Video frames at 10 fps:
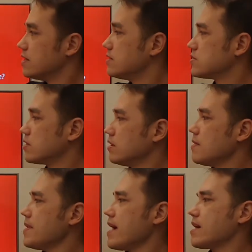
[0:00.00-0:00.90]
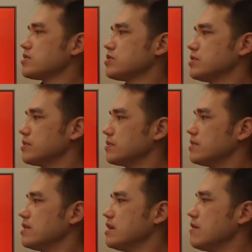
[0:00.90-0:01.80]
So let me ask you,
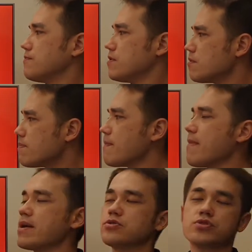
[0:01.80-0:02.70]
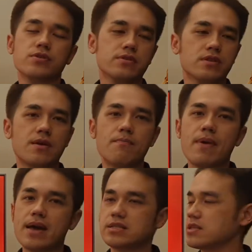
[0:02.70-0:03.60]
if you measure the
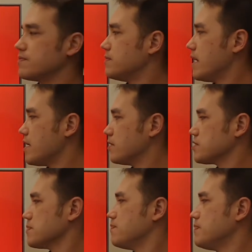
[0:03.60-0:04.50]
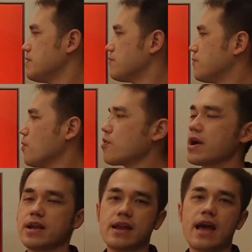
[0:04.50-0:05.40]
mass of nails before
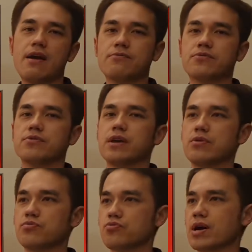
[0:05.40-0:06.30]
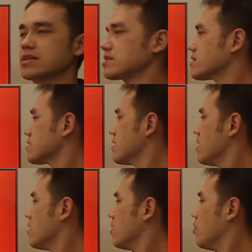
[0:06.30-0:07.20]
and after they rust,
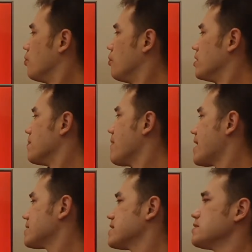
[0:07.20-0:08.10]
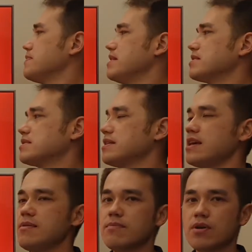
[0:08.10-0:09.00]
will the masses be the
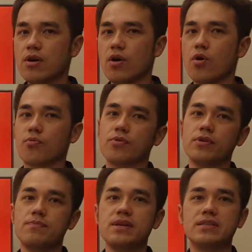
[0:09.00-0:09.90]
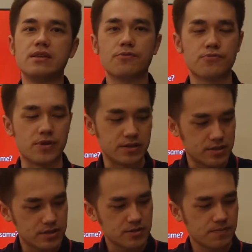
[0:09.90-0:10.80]
same or will it be different?